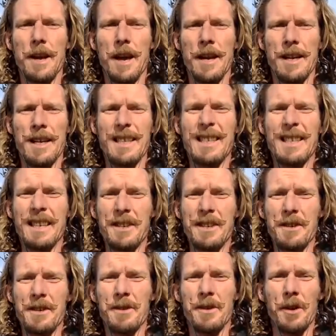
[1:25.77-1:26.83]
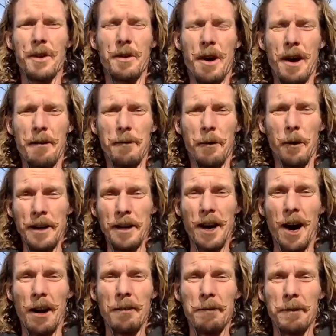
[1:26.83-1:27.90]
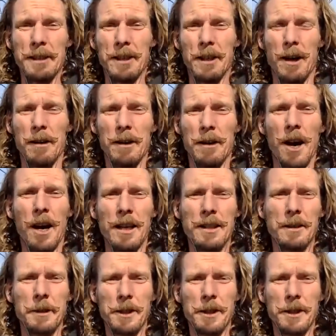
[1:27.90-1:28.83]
You got to continue to avoid conflict at all costs,